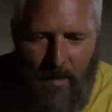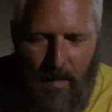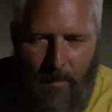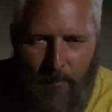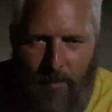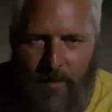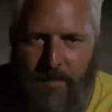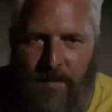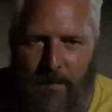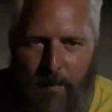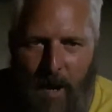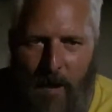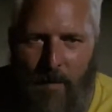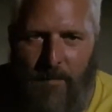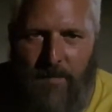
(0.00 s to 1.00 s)
Emergency
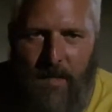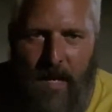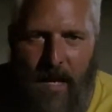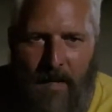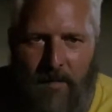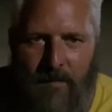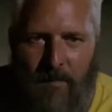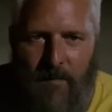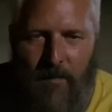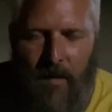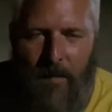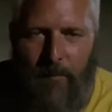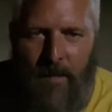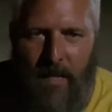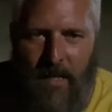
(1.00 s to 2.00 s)
Powers Act.
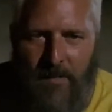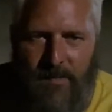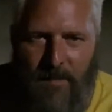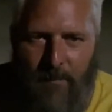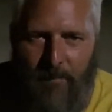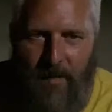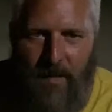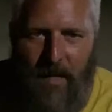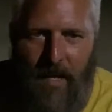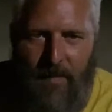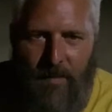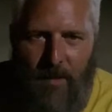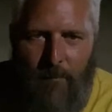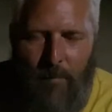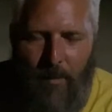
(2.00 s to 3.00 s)
I mean, that's something that I
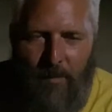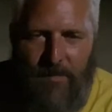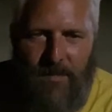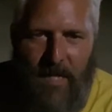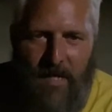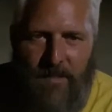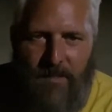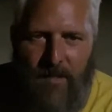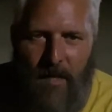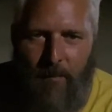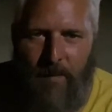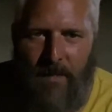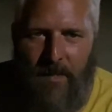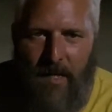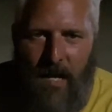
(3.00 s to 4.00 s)
think both sides are
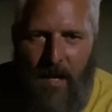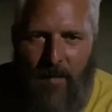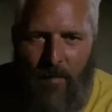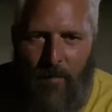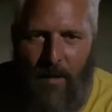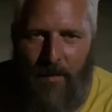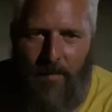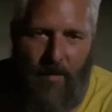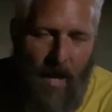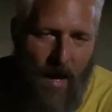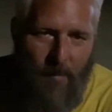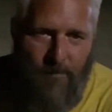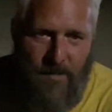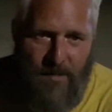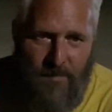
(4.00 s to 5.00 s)
coming together with.
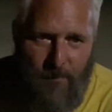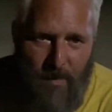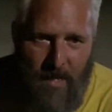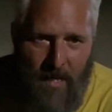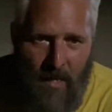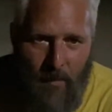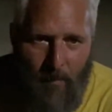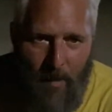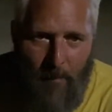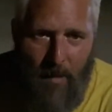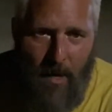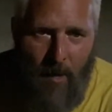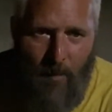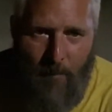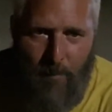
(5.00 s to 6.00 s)
I'm just speaking about
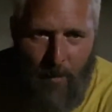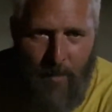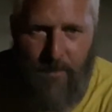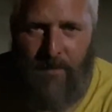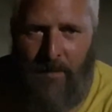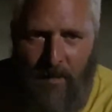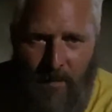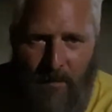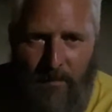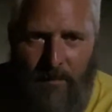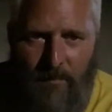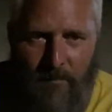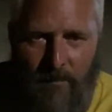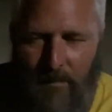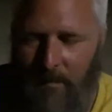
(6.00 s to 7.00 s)
my own personal
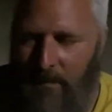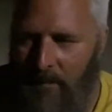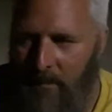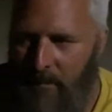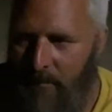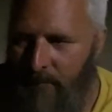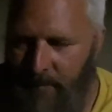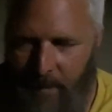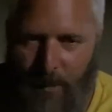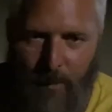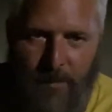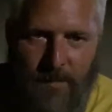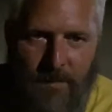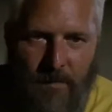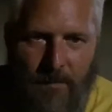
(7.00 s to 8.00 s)

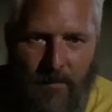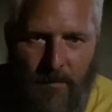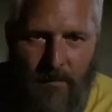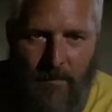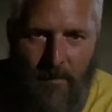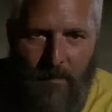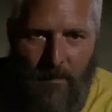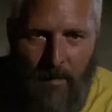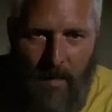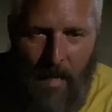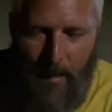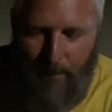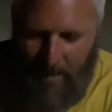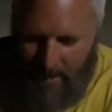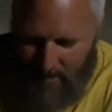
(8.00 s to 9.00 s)
views.
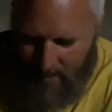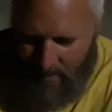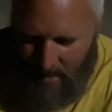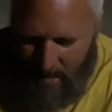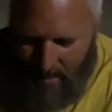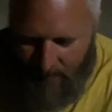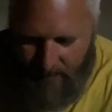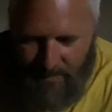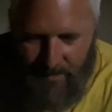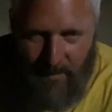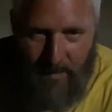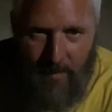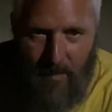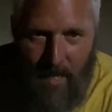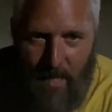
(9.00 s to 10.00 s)
I mean,
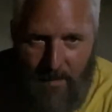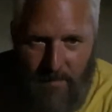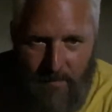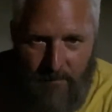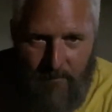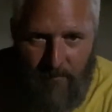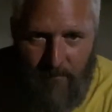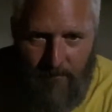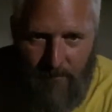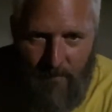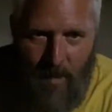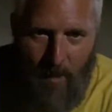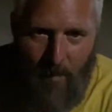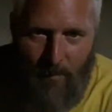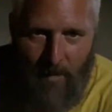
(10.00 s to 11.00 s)
obviously you guys
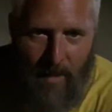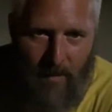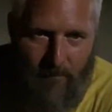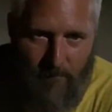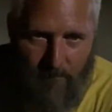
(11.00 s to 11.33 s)
know that